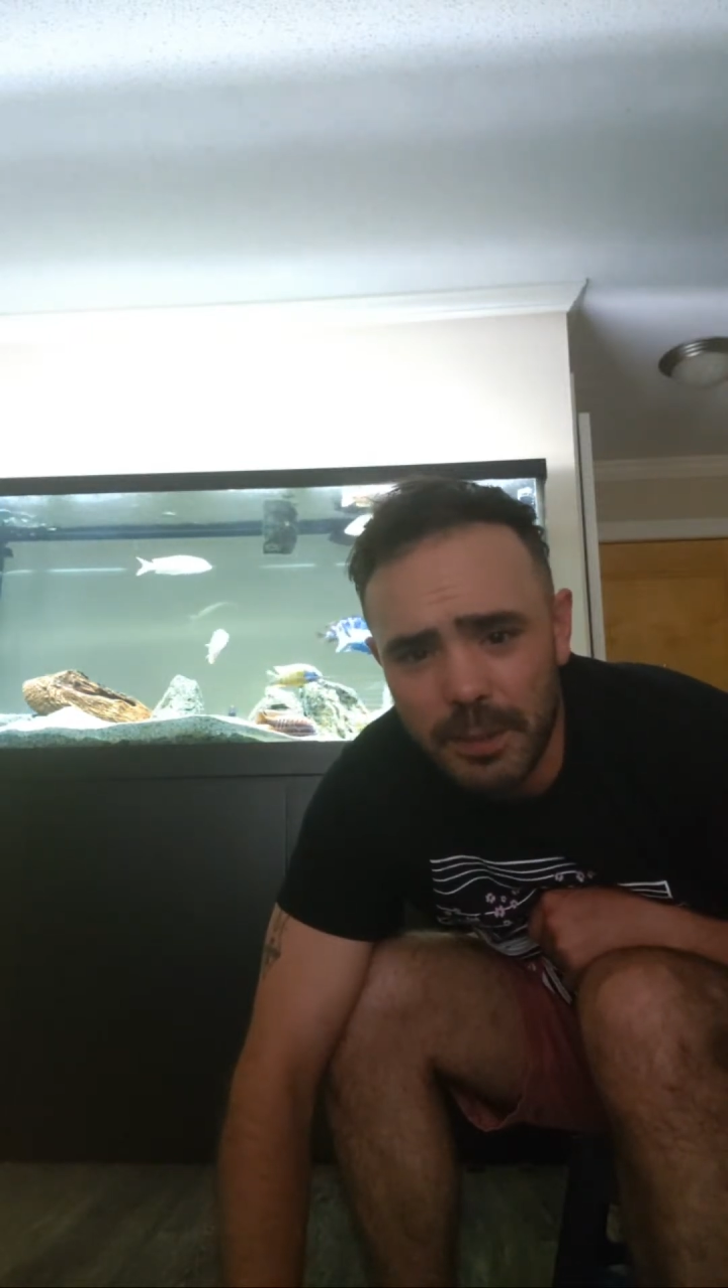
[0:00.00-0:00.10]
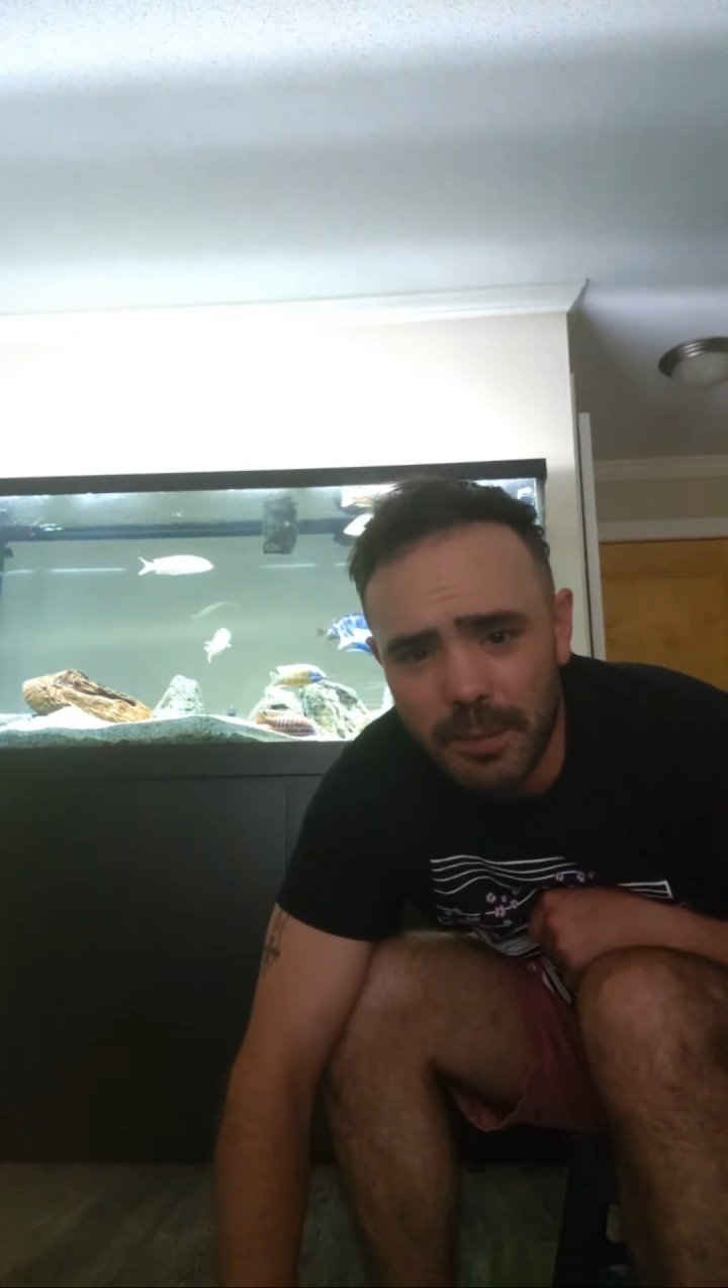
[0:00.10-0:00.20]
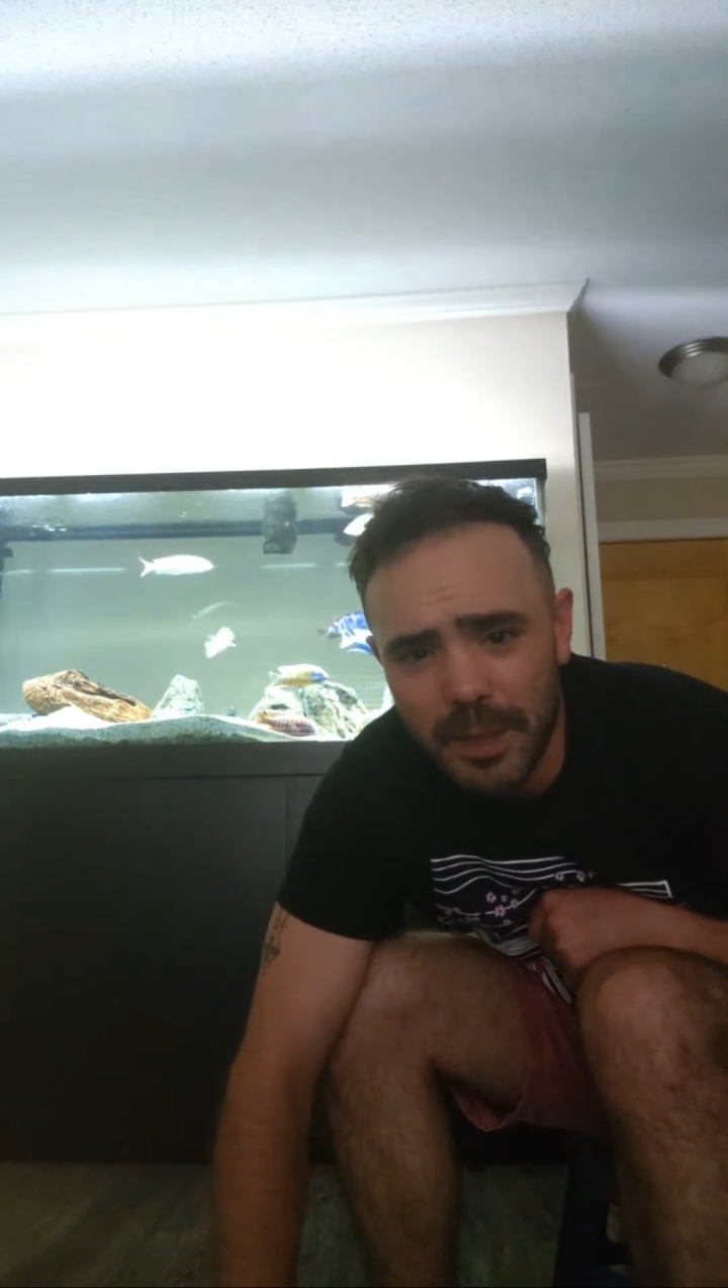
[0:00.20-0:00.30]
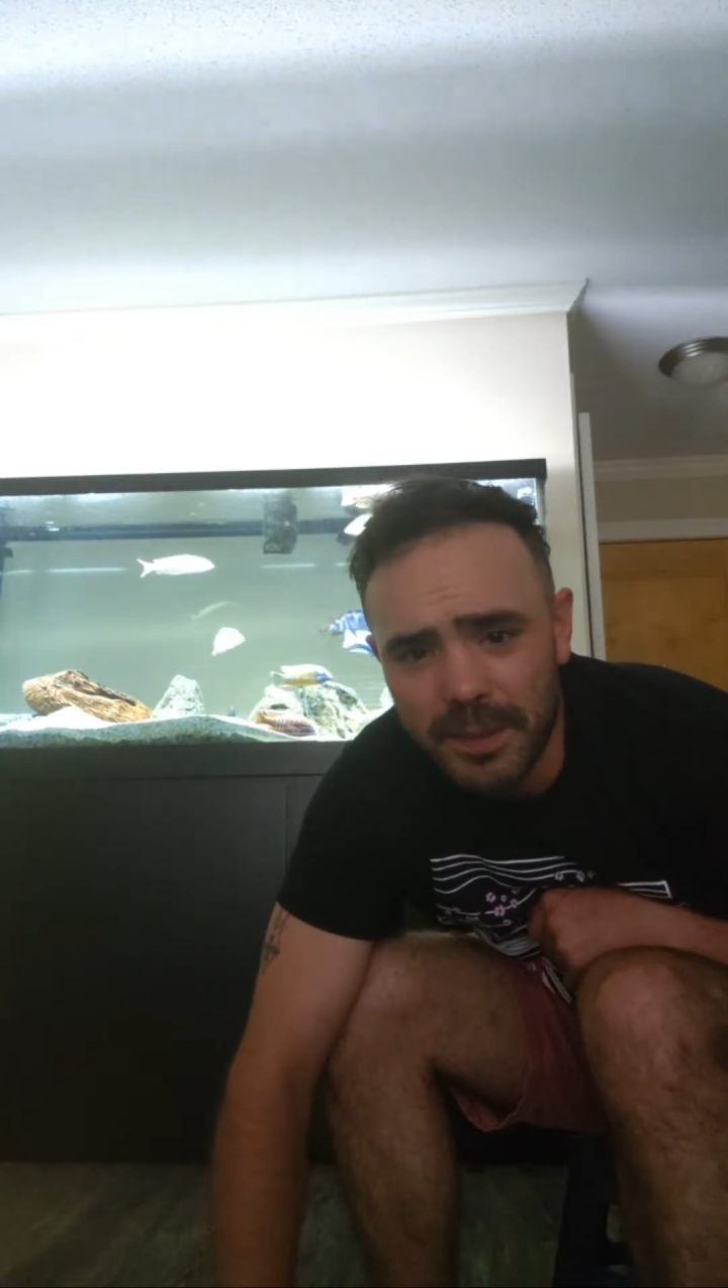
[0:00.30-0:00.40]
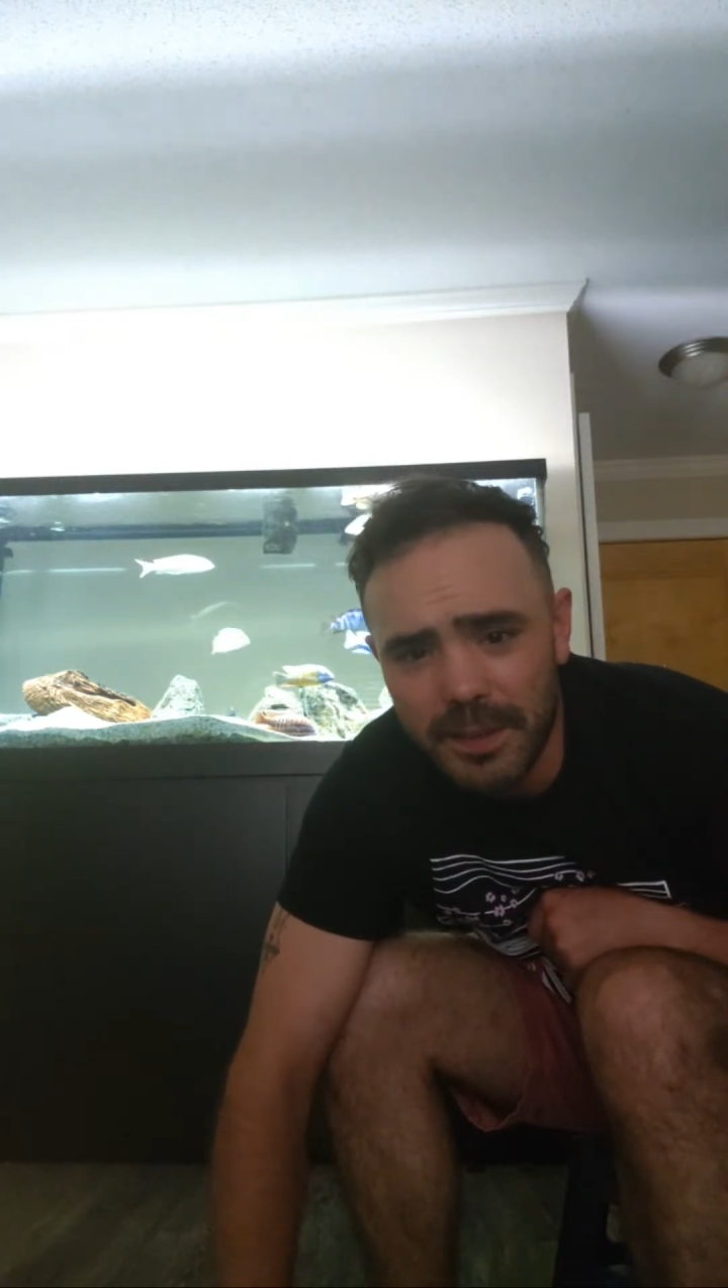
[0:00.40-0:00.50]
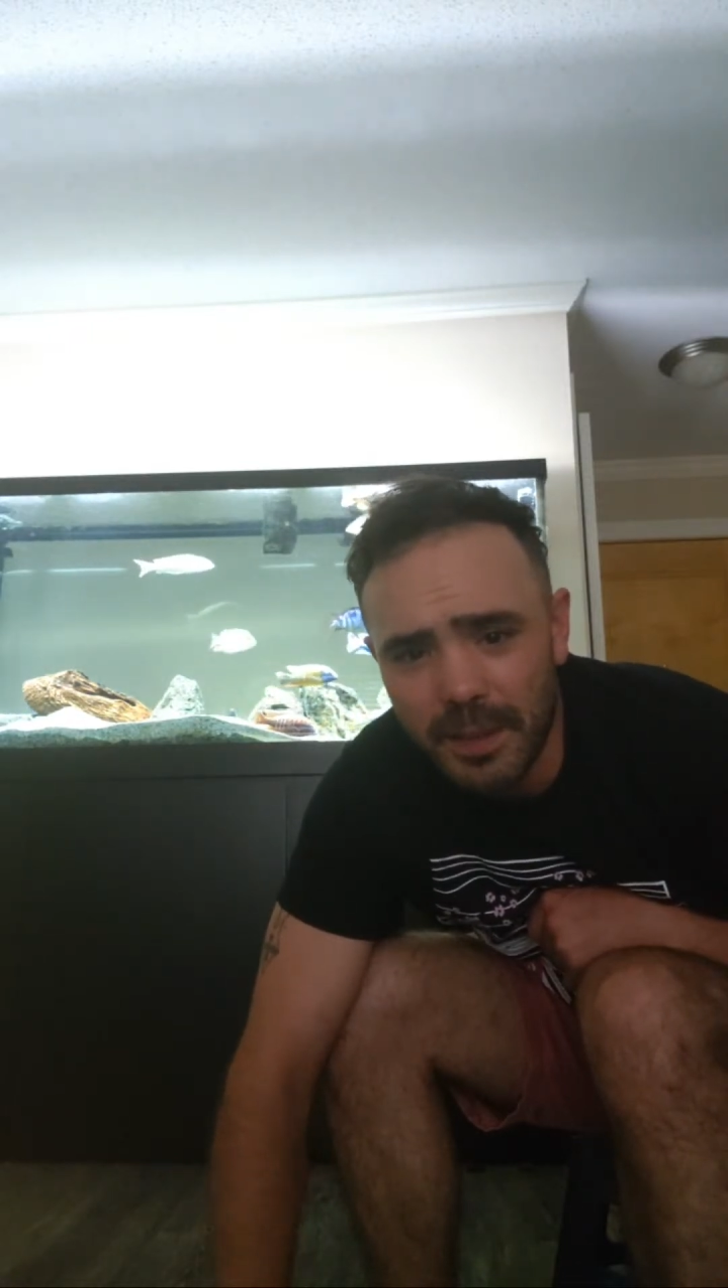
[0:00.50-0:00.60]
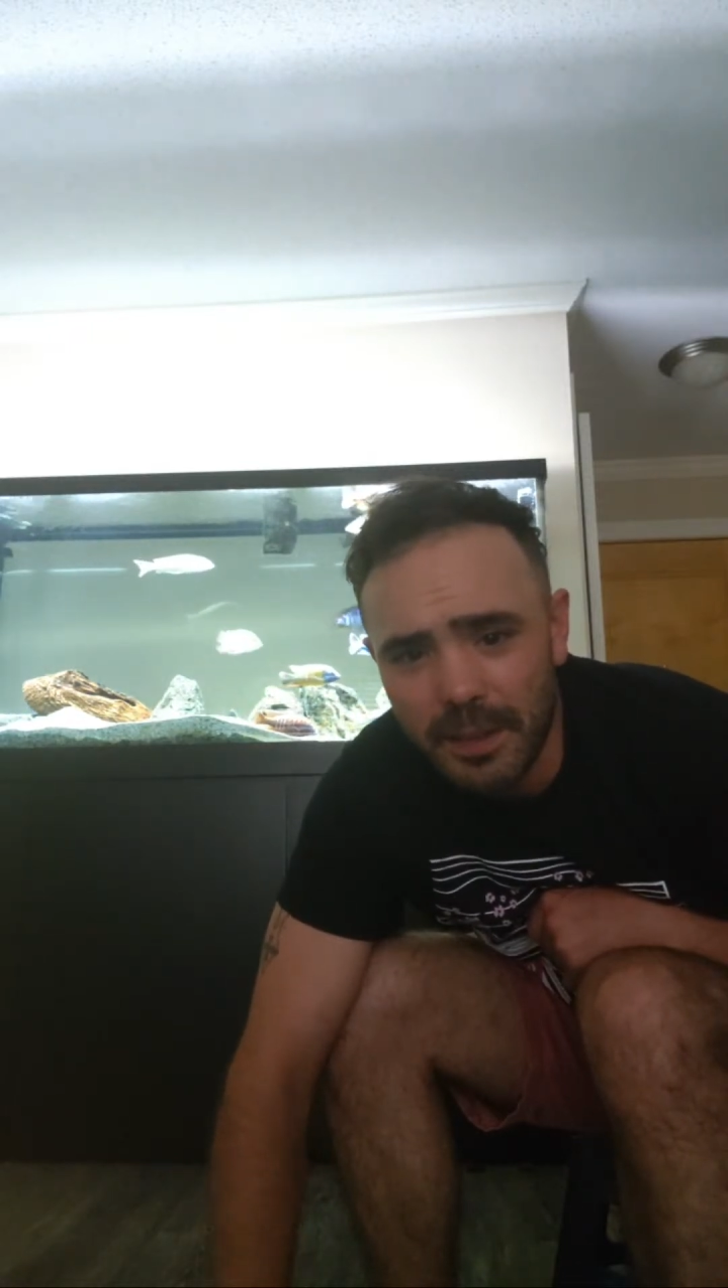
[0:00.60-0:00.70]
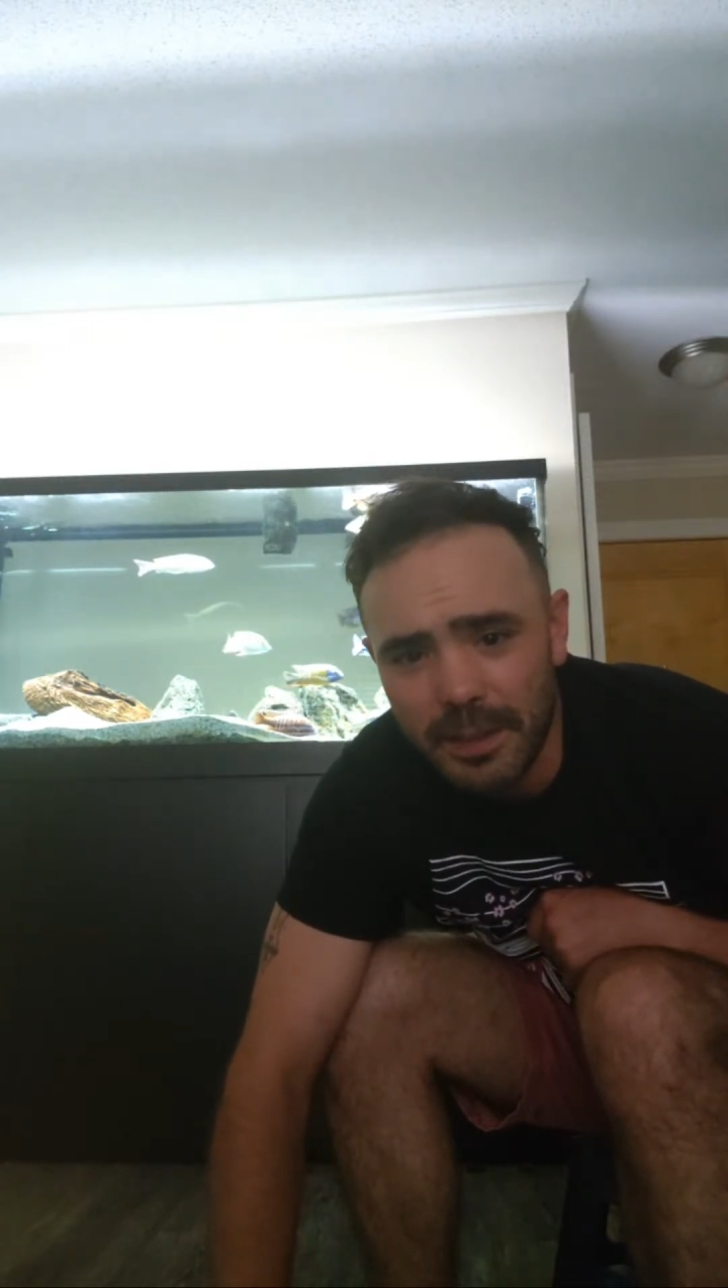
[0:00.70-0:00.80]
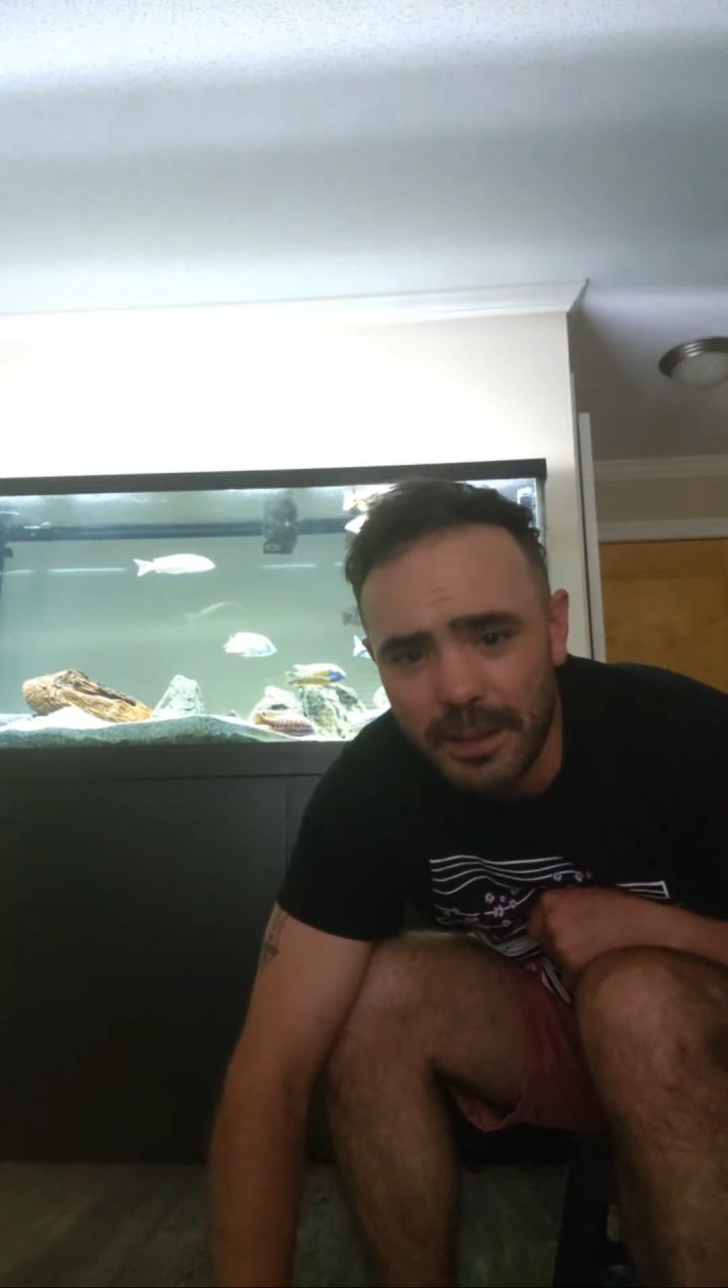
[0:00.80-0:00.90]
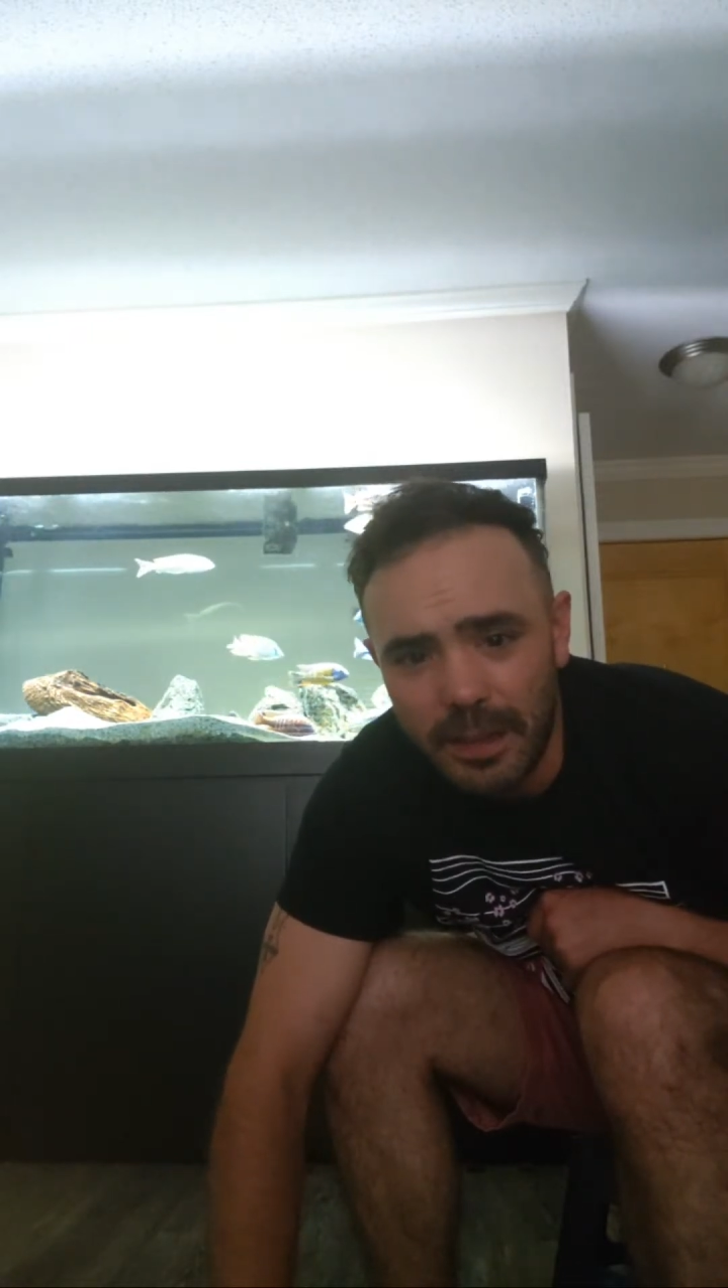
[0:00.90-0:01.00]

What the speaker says: Mexicali?